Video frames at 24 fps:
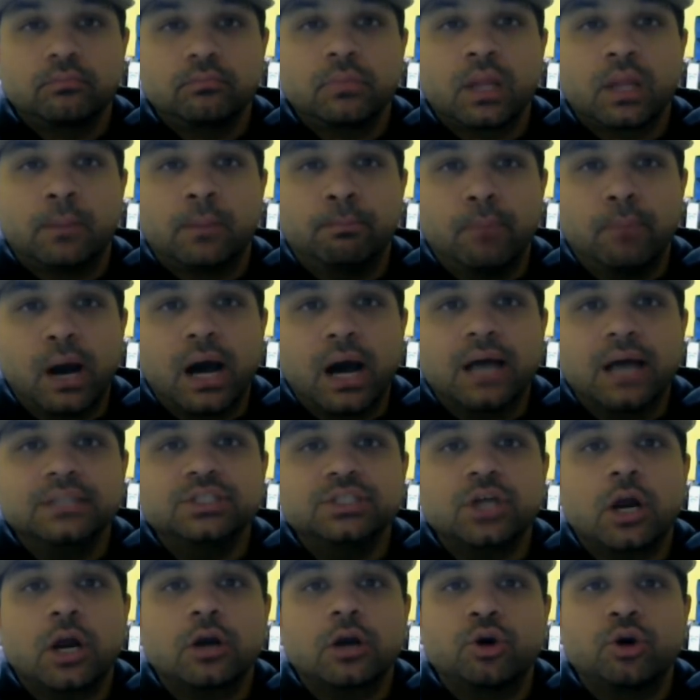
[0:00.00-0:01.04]

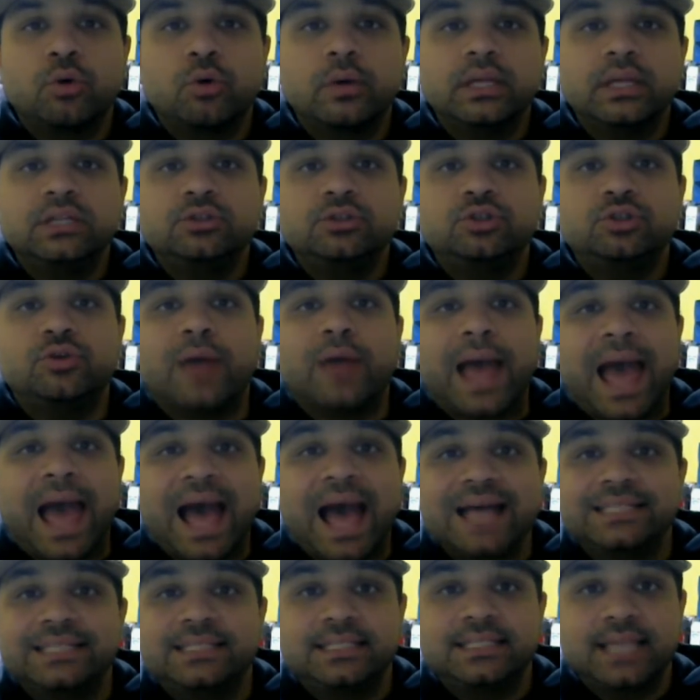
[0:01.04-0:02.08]
mods are going to
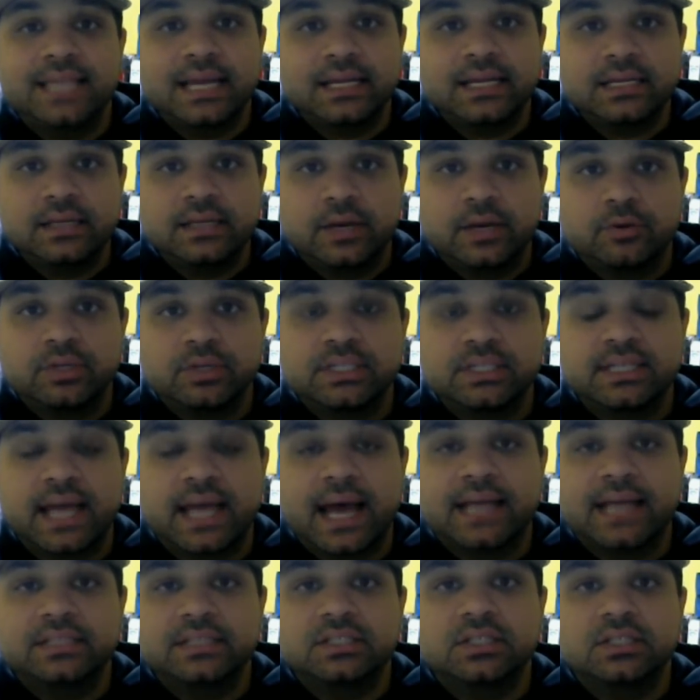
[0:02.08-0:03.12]
add secondary
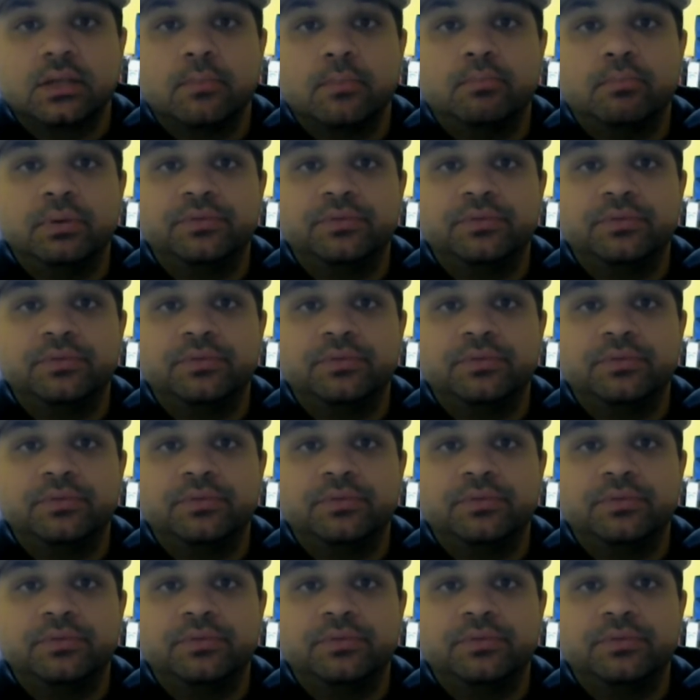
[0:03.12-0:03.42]
stats